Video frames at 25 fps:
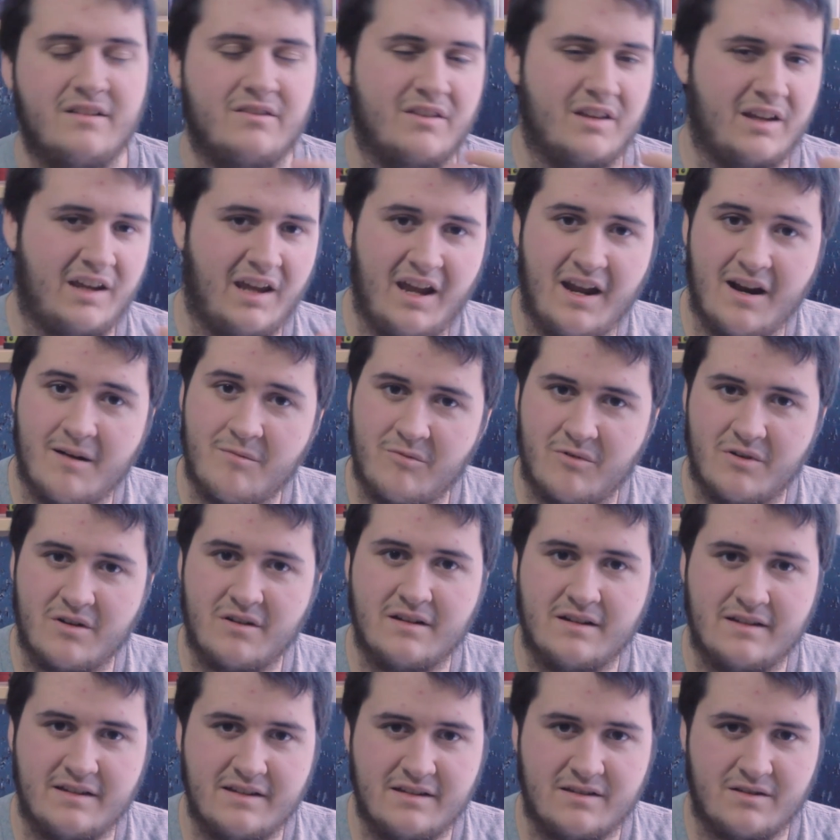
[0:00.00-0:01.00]
The
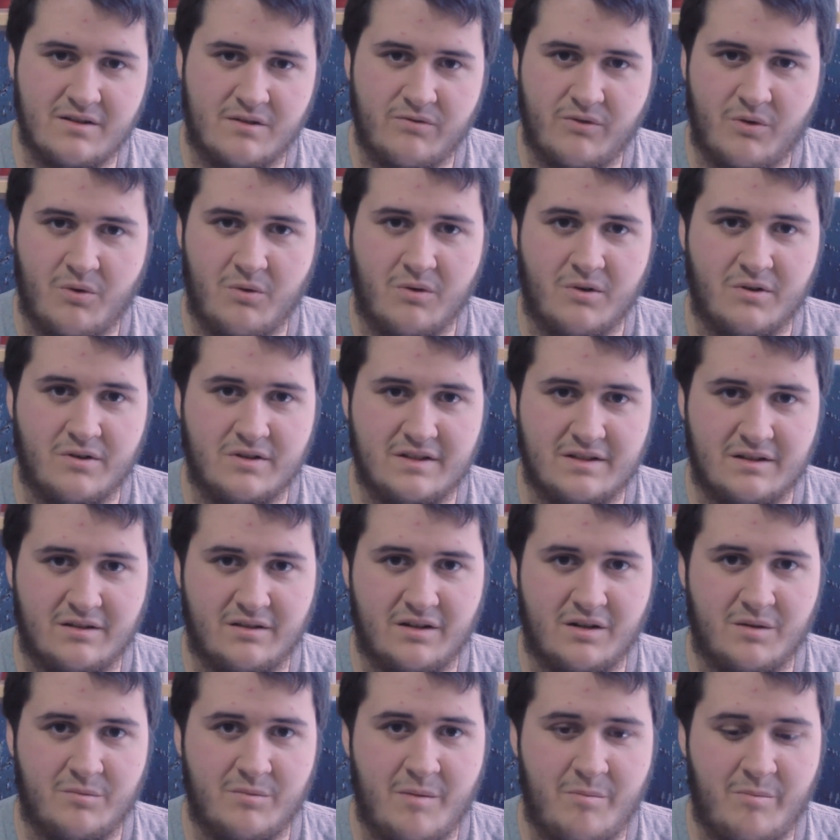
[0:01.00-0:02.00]
camera is, of course, a
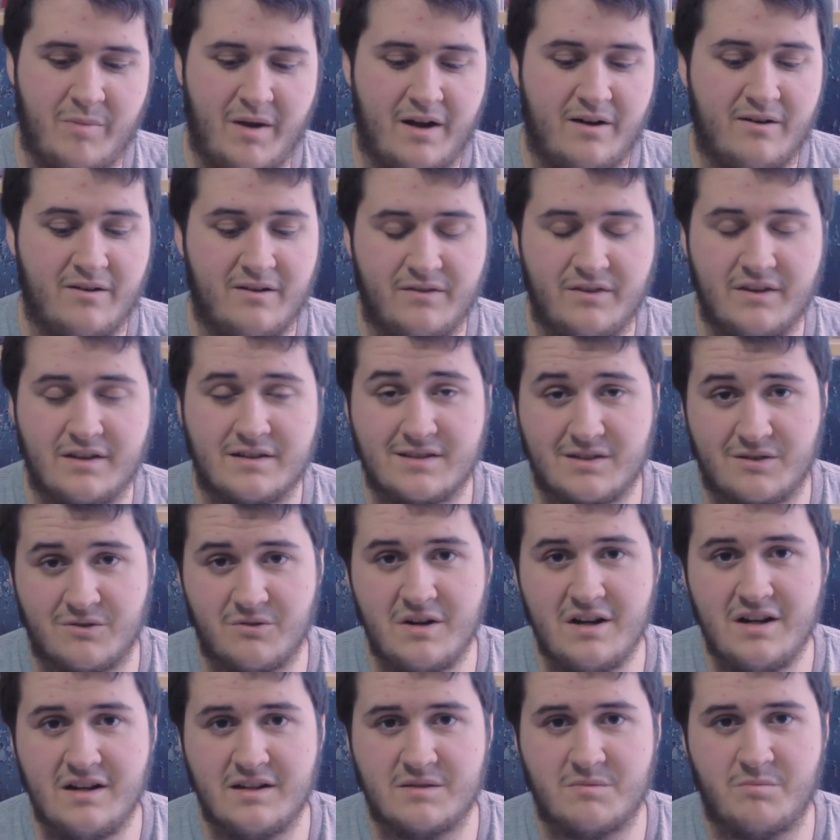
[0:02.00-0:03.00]
little bit better and the
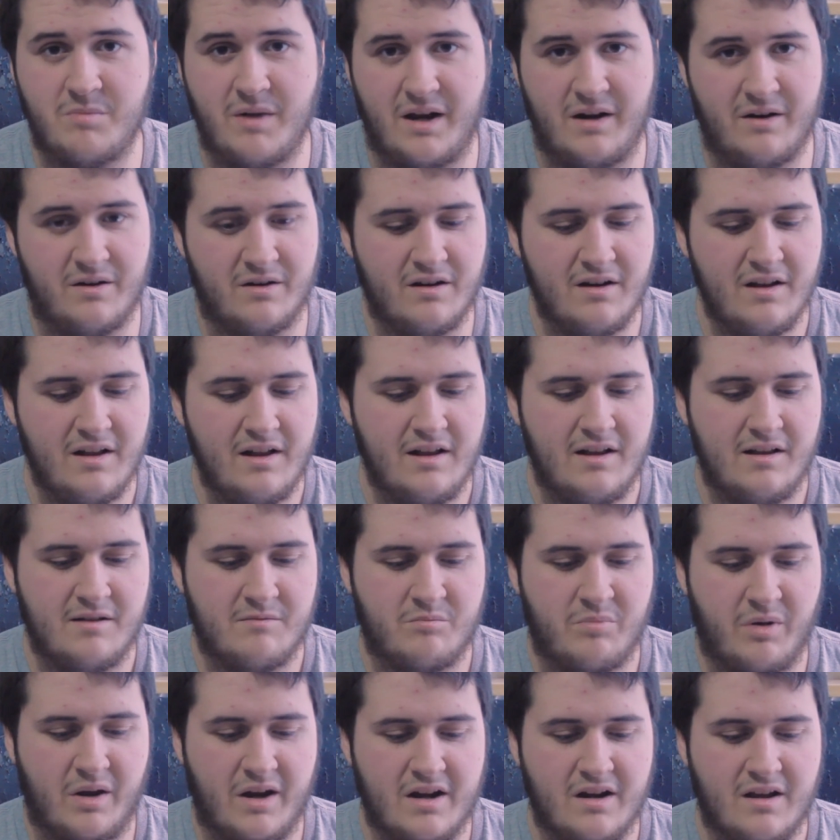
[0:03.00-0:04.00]
screen is better,
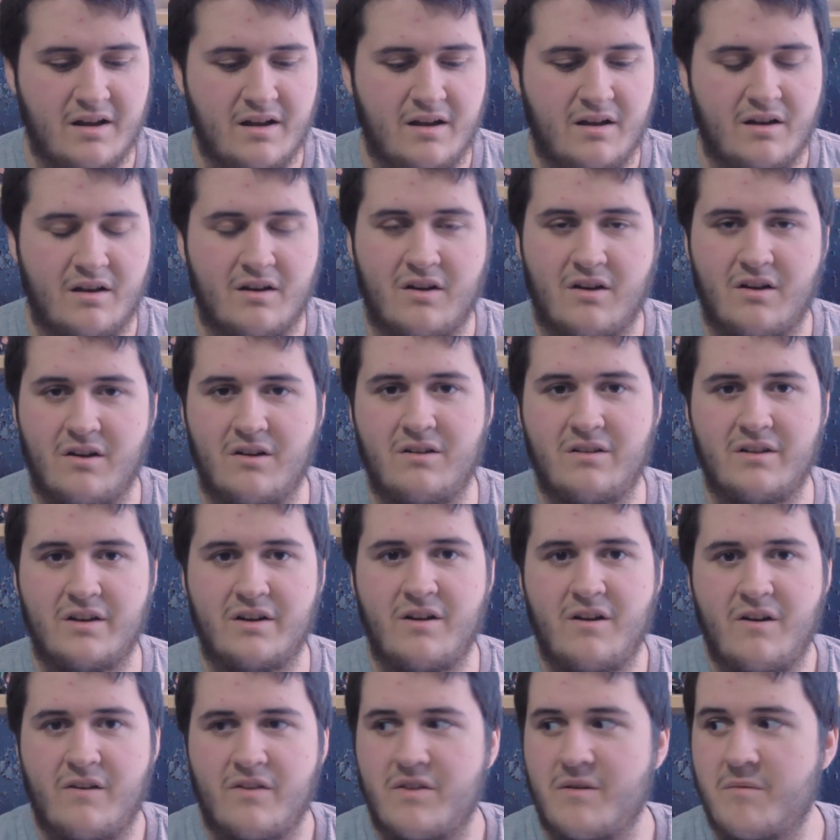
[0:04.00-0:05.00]
but all
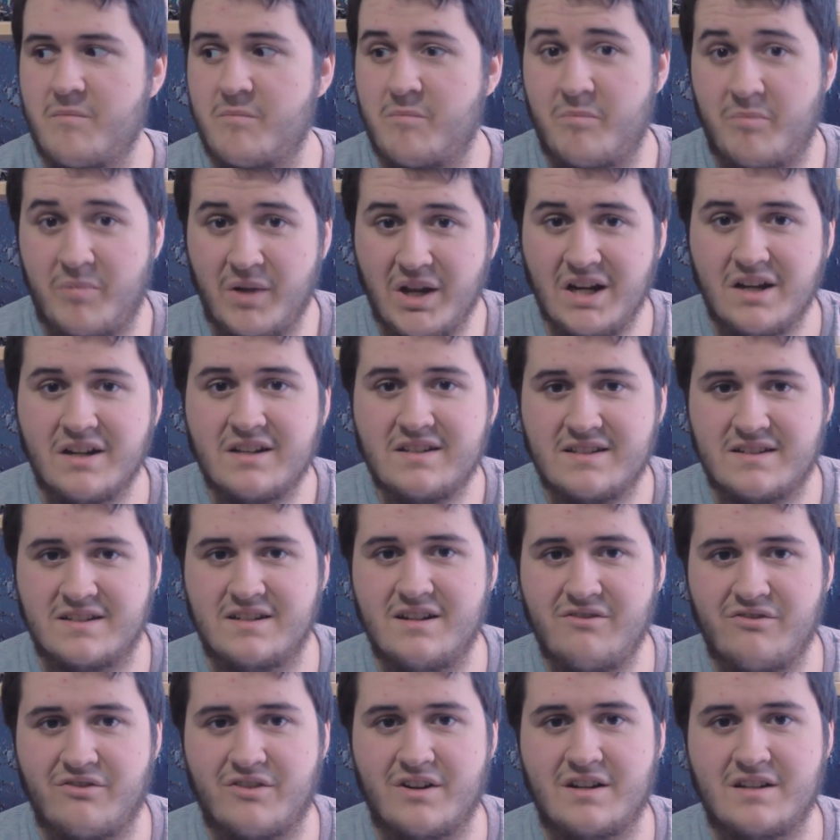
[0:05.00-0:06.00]
in all, the biggest
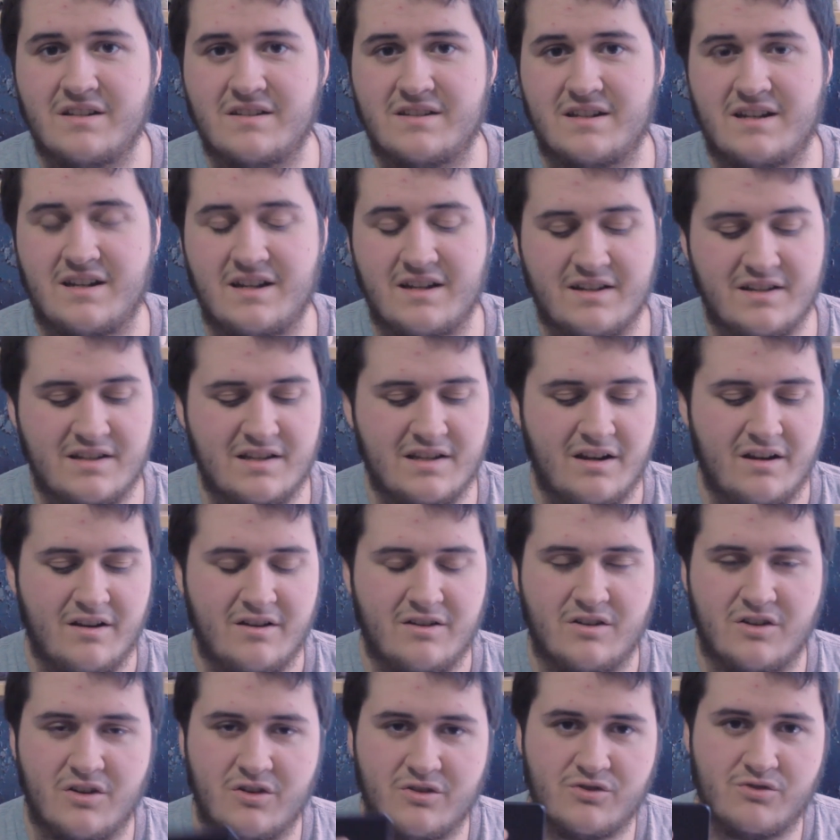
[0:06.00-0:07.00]
difference is
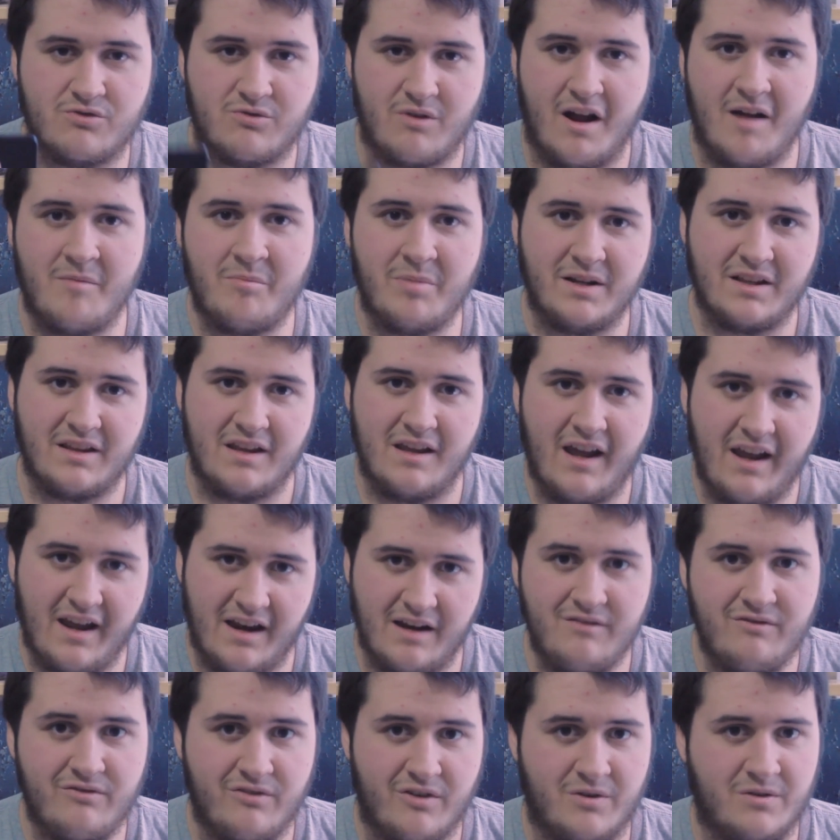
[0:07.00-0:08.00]
you're dropping the
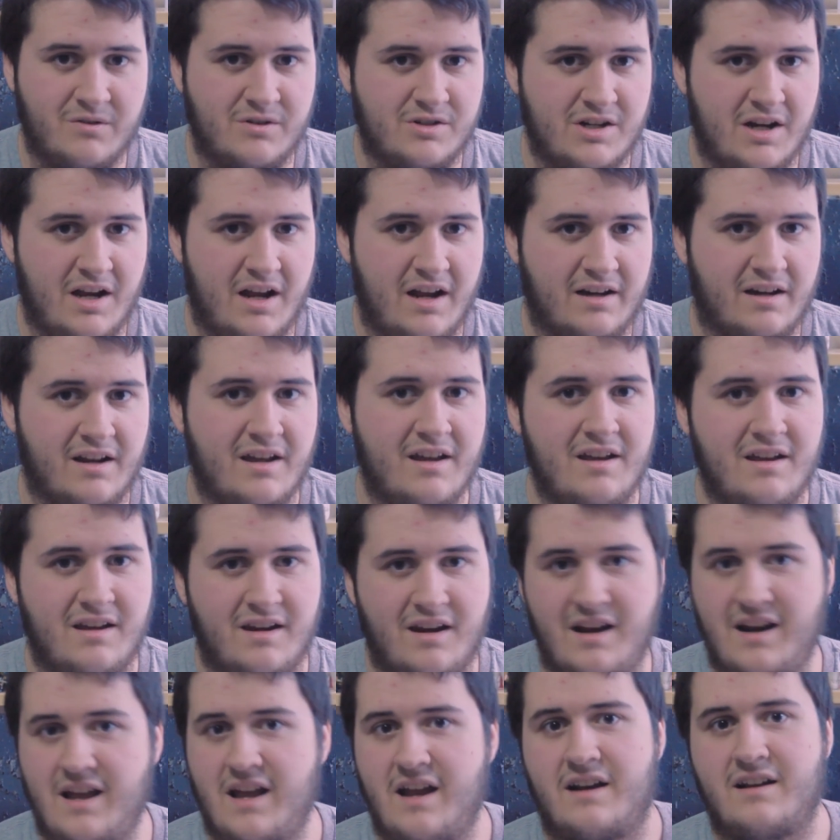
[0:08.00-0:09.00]
headphone jack
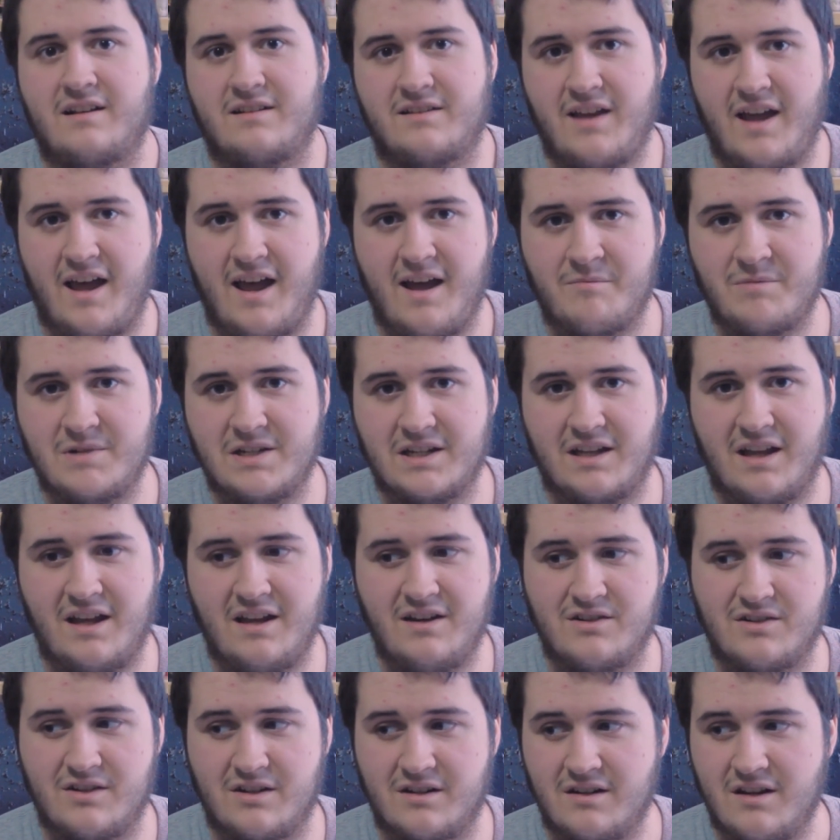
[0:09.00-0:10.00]
and adding the haptic
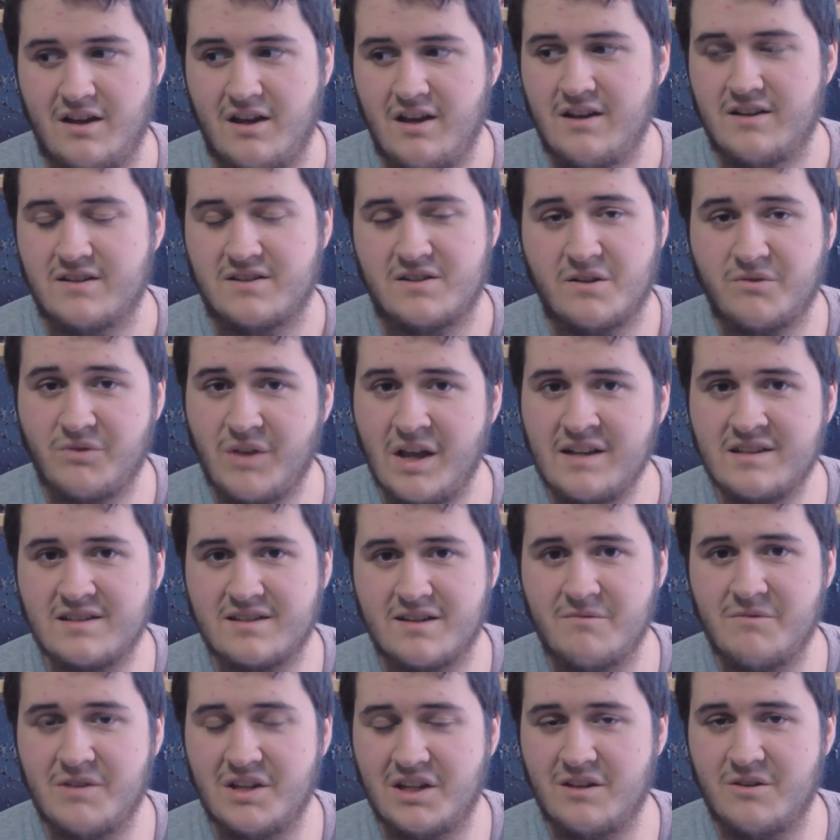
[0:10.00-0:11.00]
engine. So if that's
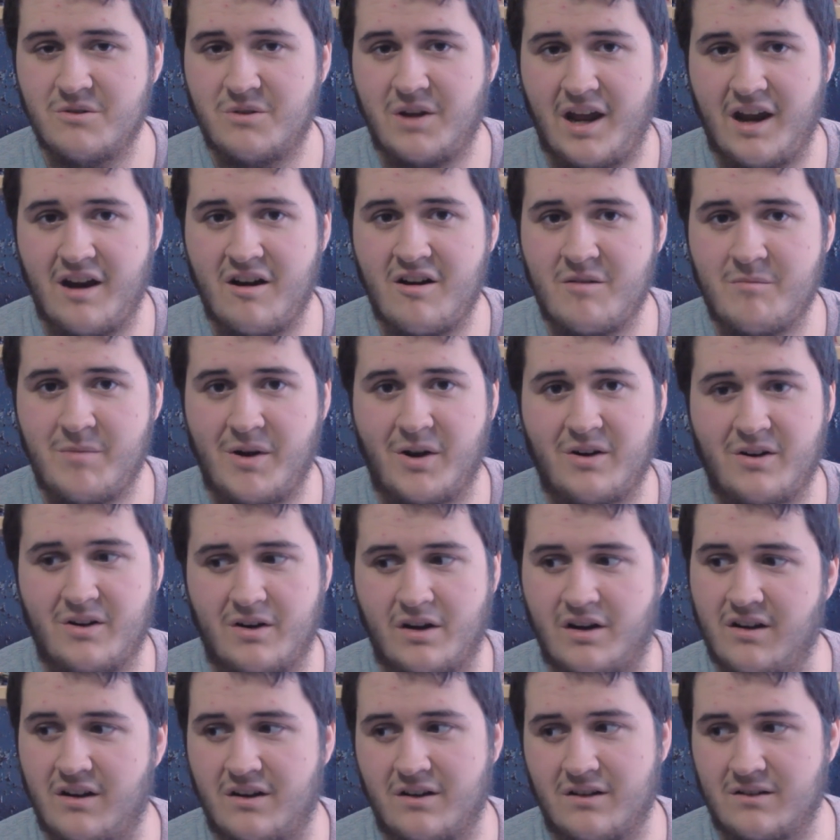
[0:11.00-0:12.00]
something you care about at
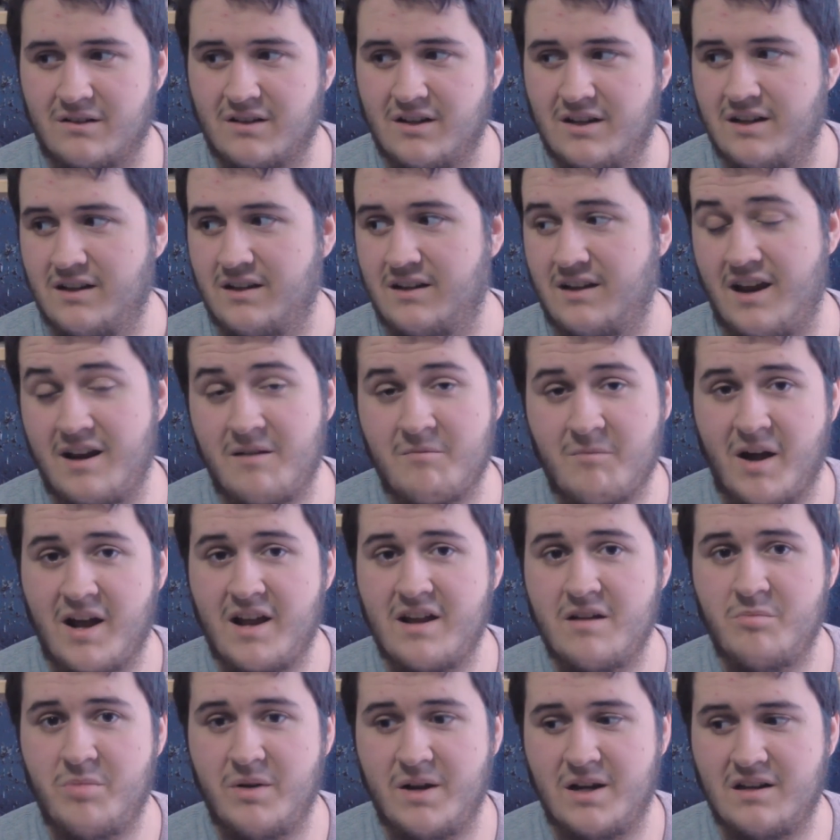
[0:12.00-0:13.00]
all, in
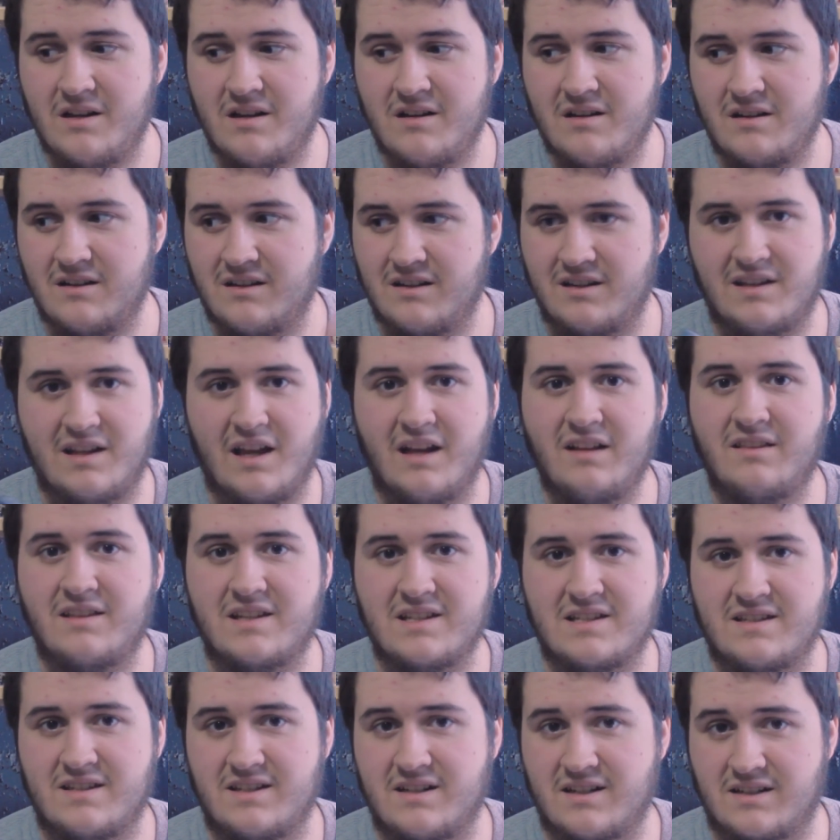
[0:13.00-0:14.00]
my opinion, get
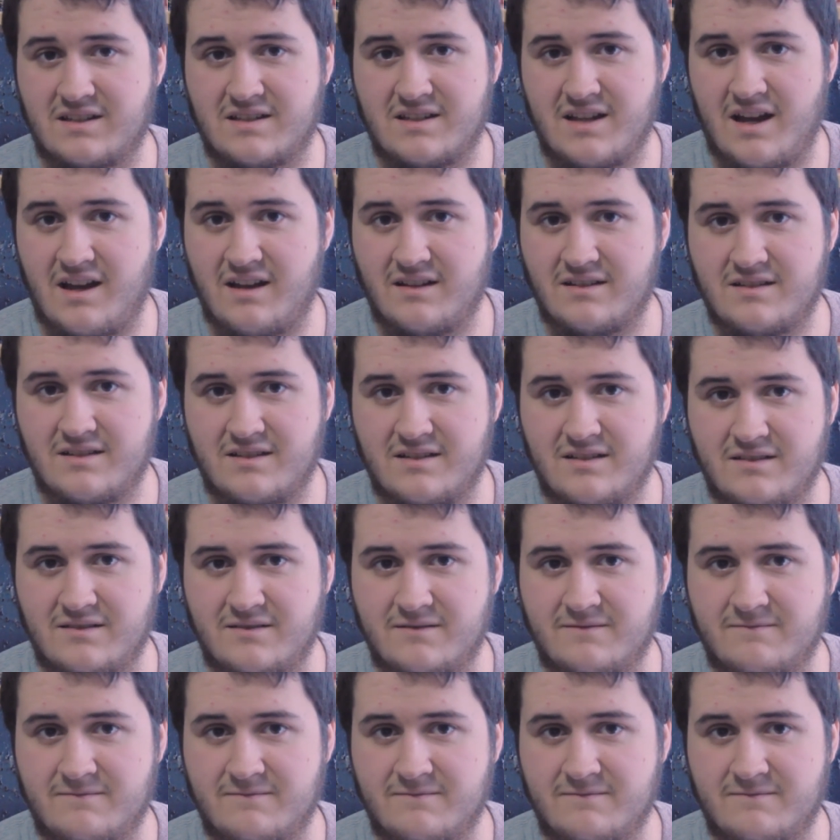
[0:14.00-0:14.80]
the 6S.